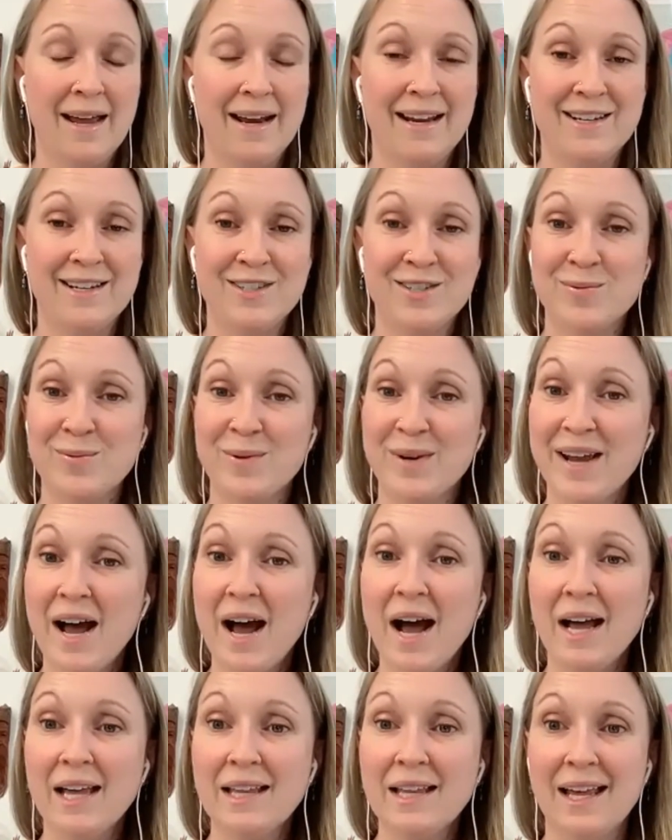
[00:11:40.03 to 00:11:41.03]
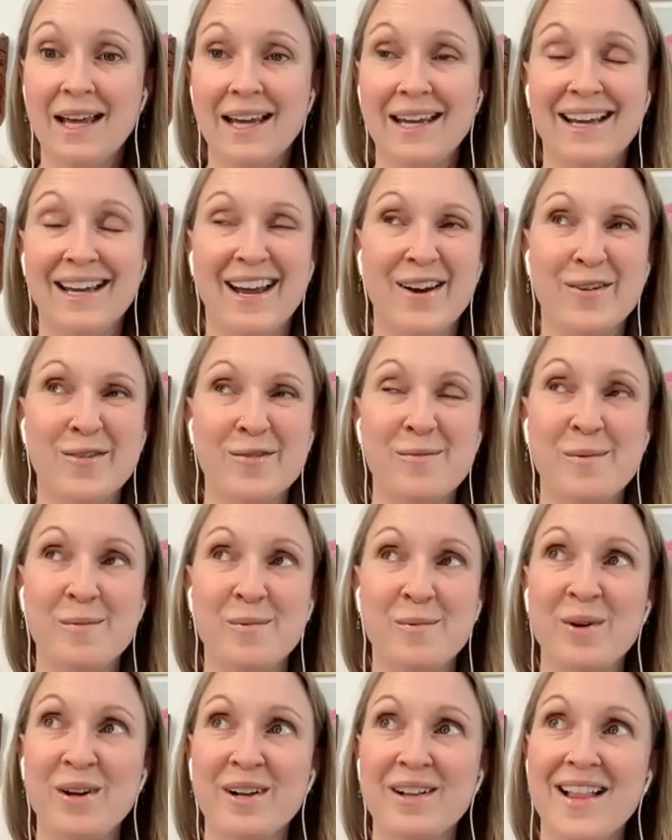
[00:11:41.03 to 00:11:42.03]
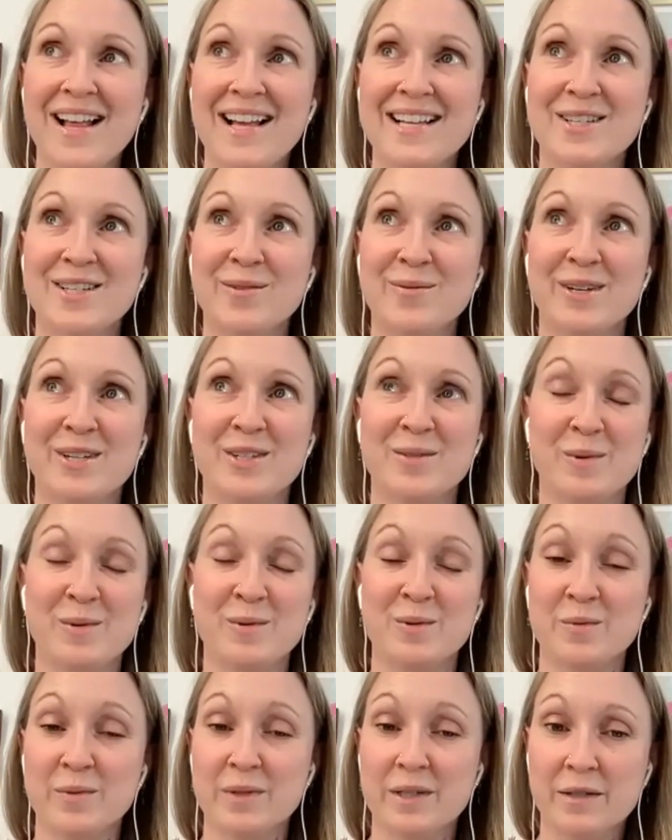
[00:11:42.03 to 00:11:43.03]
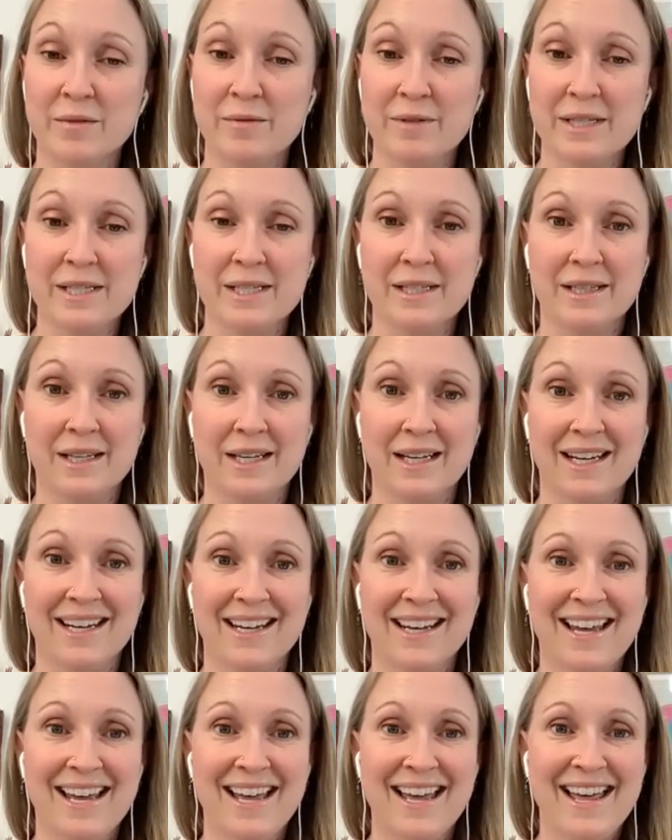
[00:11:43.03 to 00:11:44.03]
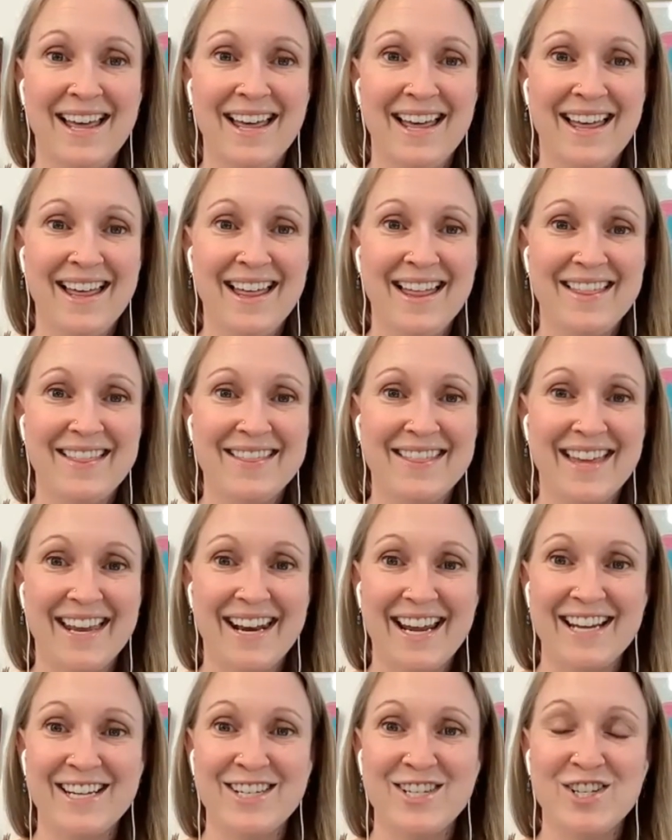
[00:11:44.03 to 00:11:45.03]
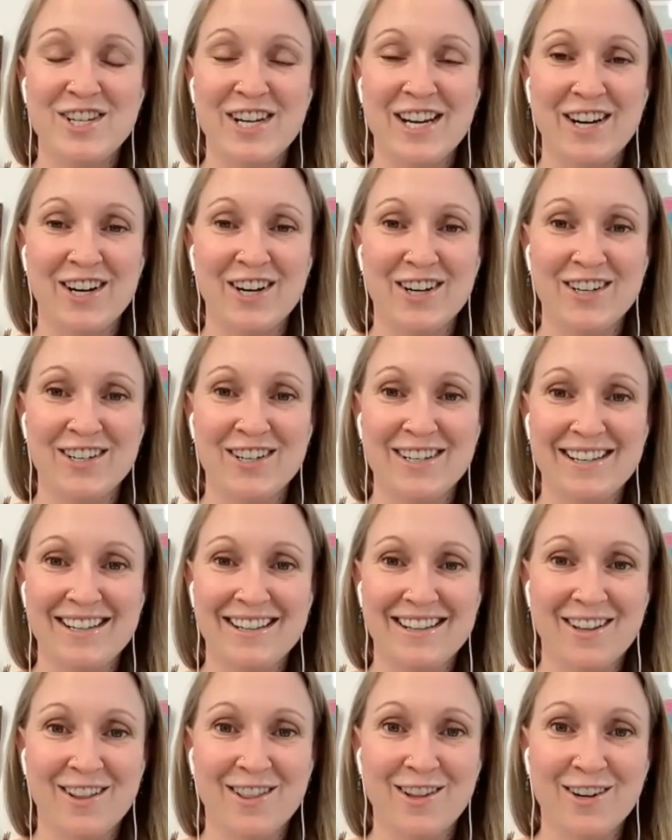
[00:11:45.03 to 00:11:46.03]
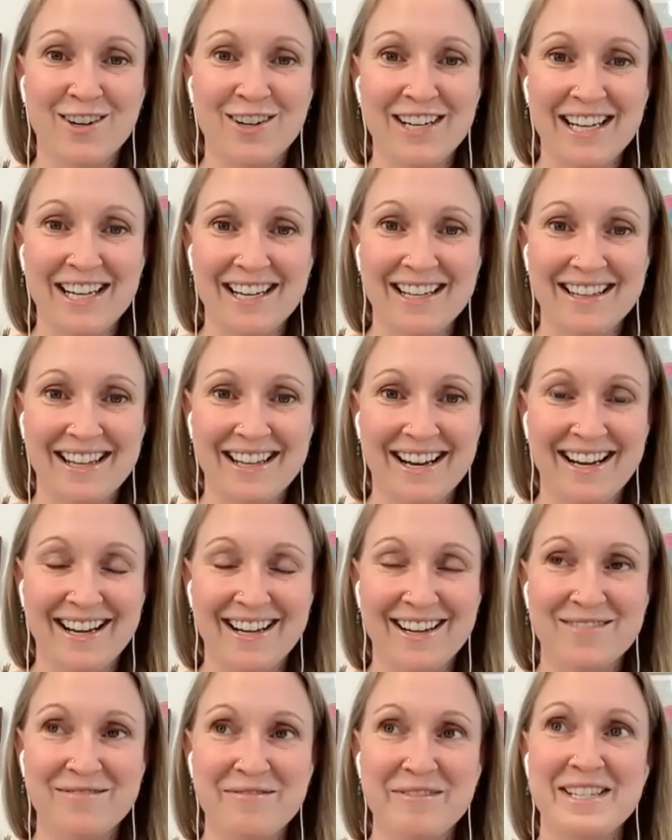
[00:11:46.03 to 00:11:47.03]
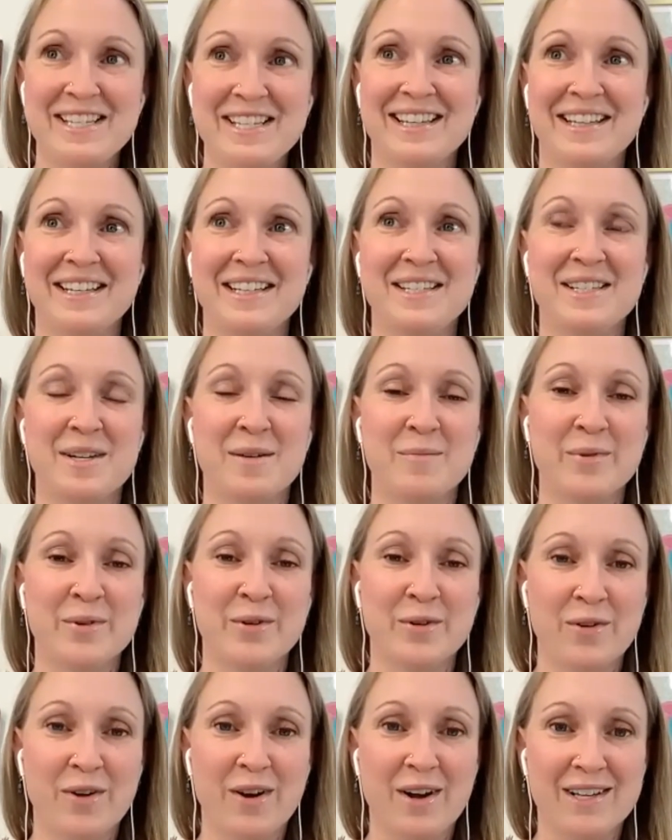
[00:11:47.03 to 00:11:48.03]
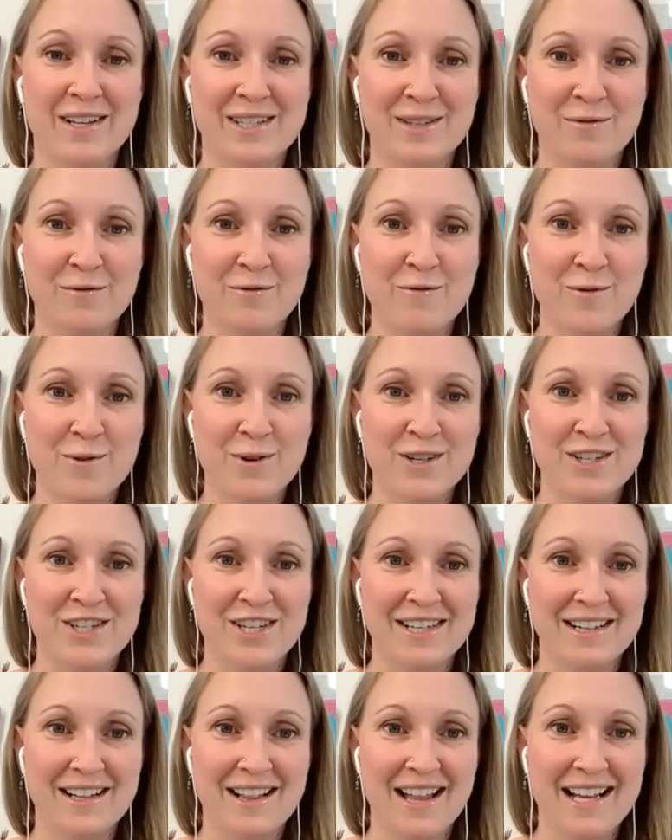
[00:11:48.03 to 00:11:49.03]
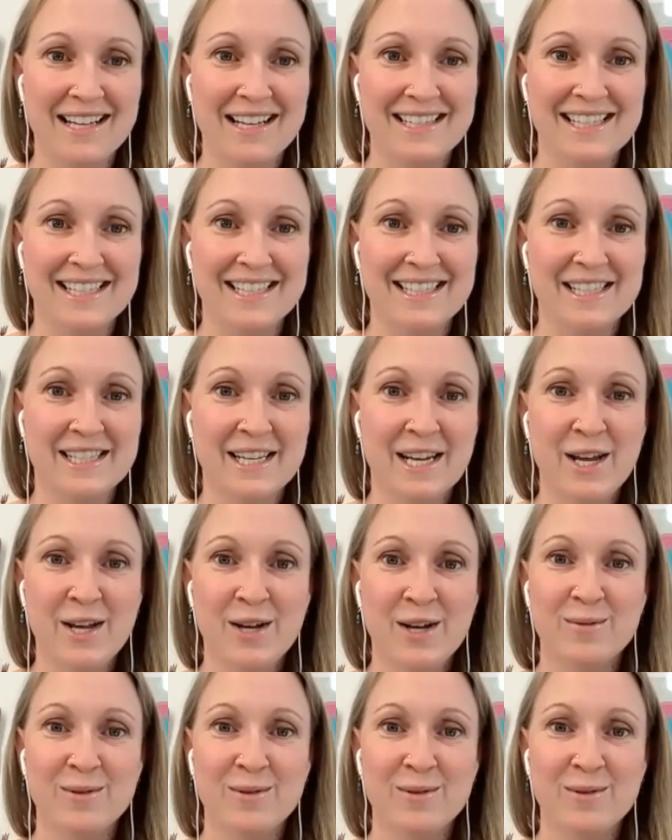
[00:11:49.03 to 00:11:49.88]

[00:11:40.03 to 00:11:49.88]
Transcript: And I just want to highlight, I don't remember what class it was, but it was really recently that I shared the learning that I recently stumbled across in foraging classes,